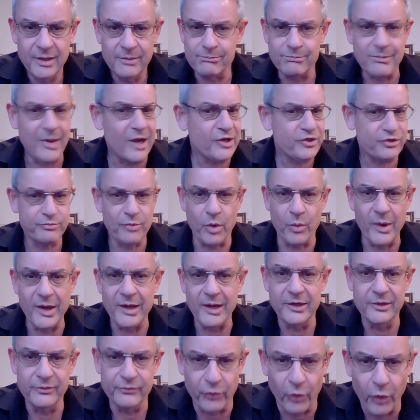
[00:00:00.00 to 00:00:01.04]
much more
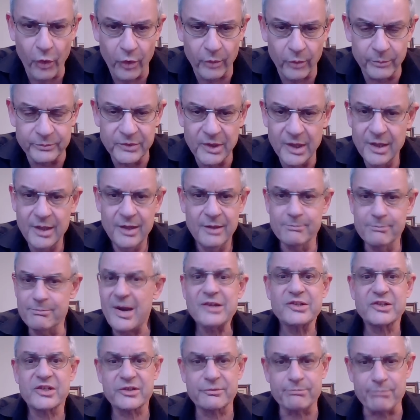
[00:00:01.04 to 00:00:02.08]
well-informed,
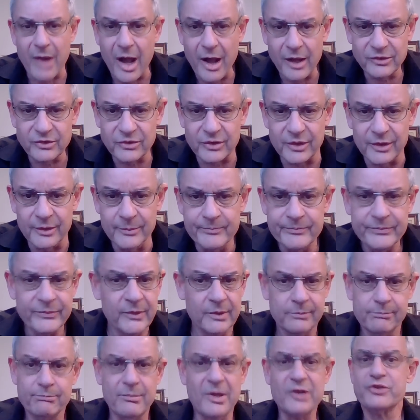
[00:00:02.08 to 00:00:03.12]
much smarter,
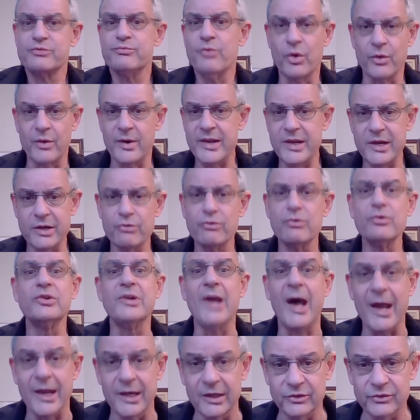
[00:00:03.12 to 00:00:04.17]
much more
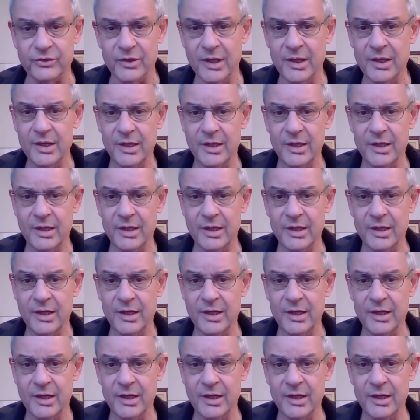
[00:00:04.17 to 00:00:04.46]
erudite,